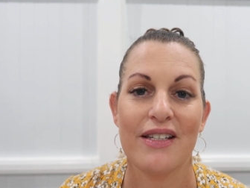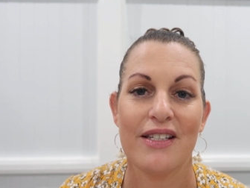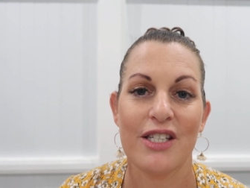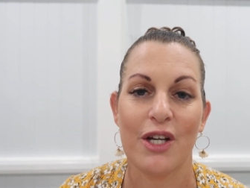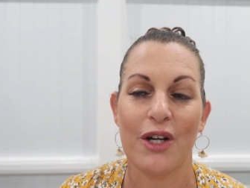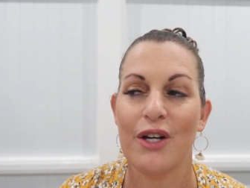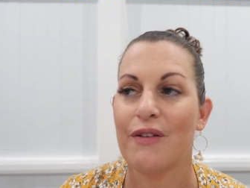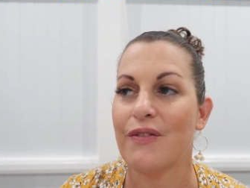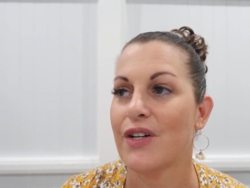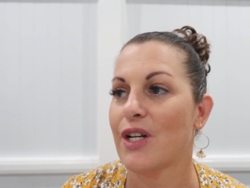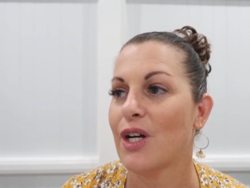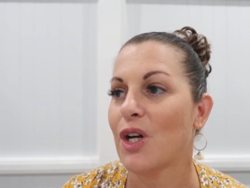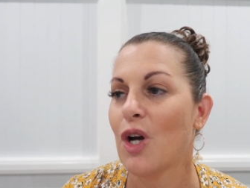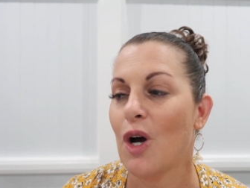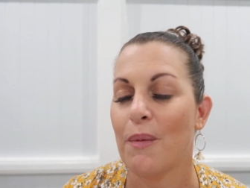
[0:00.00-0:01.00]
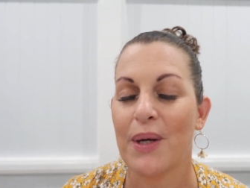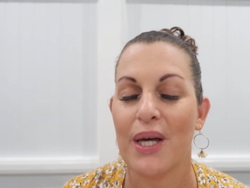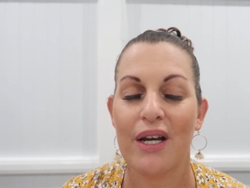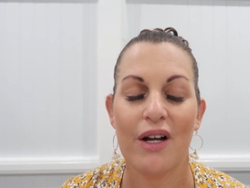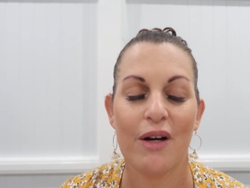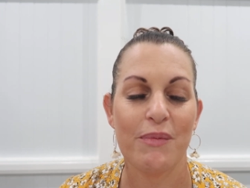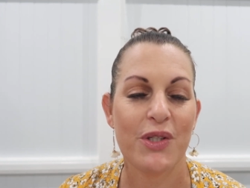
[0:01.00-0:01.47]
So if I don't
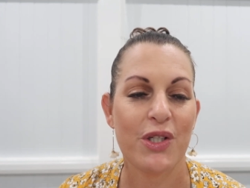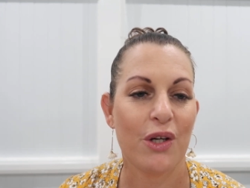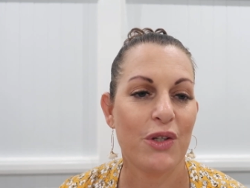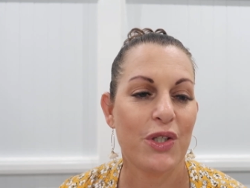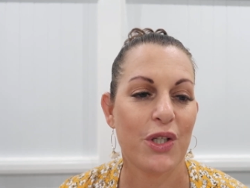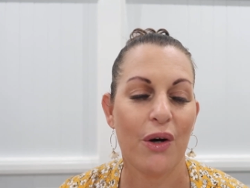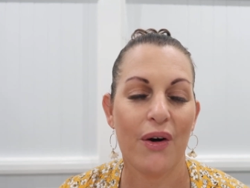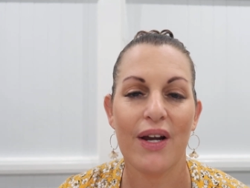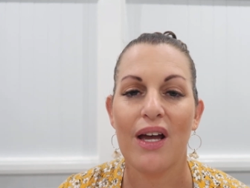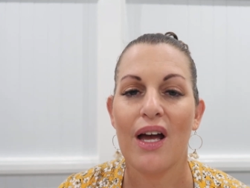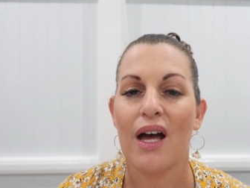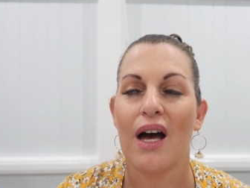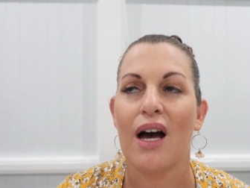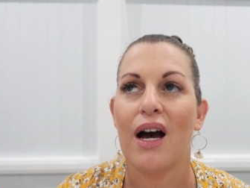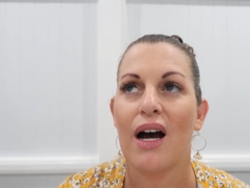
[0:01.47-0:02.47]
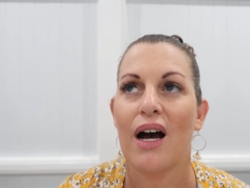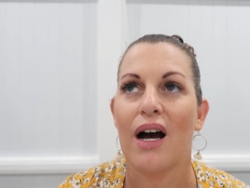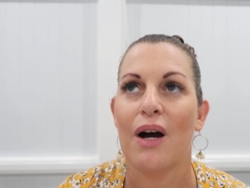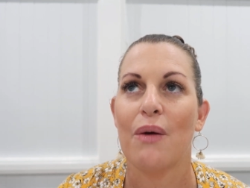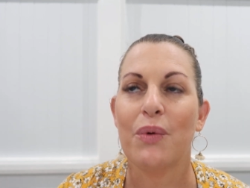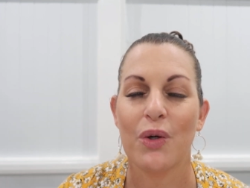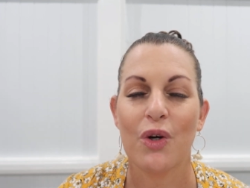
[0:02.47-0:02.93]
comment, I'm so sorry.
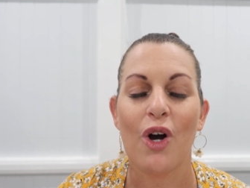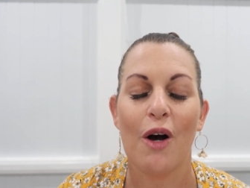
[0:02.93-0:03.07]
I will